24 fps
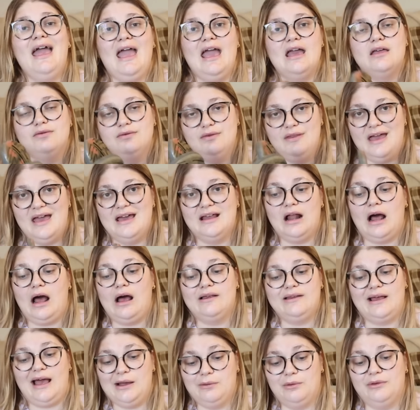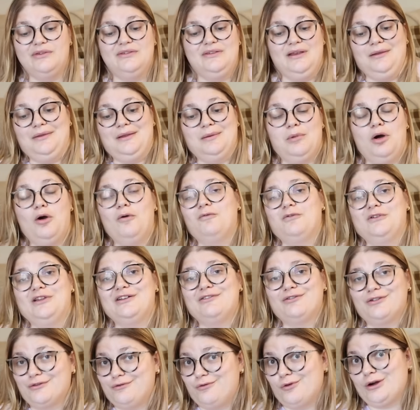and then I will sell them hopefully
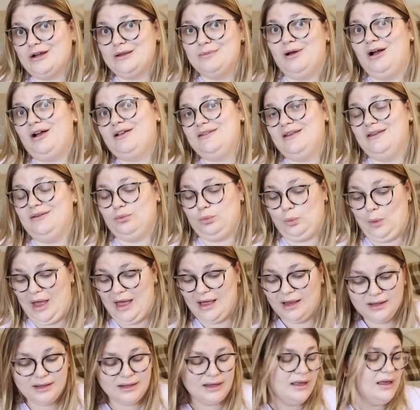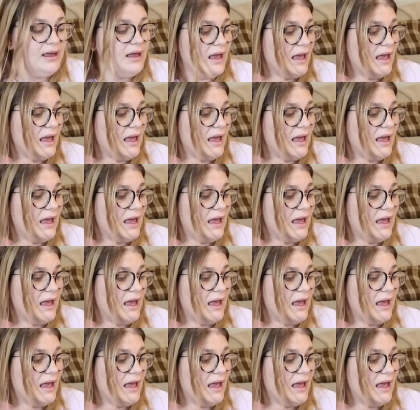for 40 bucks as well.